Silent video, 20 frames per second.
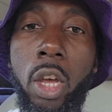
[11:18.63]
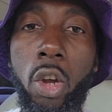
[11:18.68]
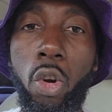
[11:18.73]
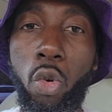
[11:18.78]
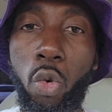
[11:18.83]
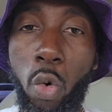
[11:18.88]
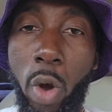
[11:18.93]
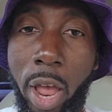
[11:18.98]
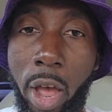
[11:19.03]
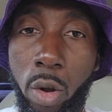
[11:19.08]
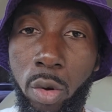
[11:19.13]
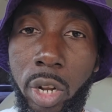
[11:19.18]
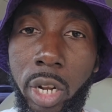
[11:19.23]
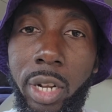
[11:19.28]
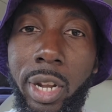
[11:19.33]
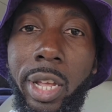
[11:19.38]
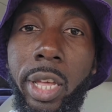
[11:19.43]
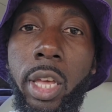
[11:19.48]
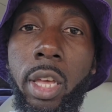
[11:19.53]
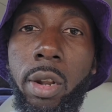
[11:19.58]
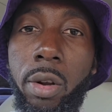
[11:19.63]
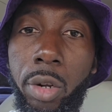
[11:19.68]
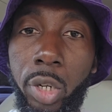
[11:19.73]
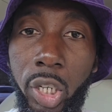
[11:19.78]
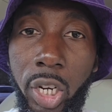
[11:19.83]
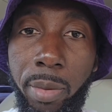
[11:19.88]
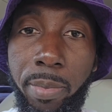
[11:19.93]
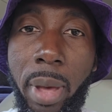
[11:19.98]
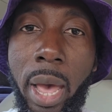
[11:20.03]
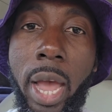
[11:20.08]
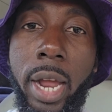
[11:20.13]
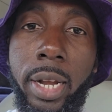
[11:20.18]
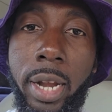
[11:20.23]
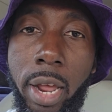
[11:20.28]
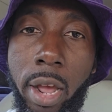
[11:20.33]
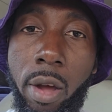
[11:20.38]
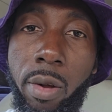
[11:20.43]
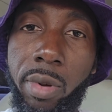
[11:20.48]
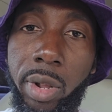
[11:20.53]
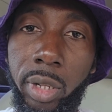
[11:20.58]
grounding the energy back
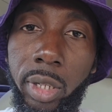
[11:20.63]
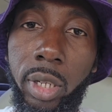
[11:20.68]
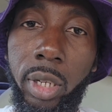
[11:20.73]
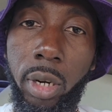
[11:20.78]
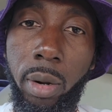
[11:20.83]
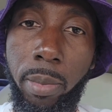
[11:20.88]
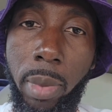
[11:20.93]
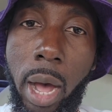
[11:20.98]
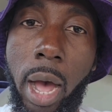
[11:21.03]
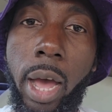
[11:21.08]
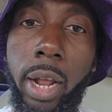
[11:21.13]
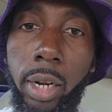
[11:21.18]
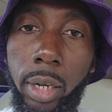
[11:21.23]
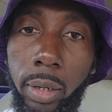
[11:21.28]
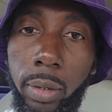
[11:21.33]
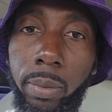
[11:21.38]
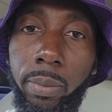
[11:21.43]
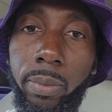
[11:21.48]
down into the body,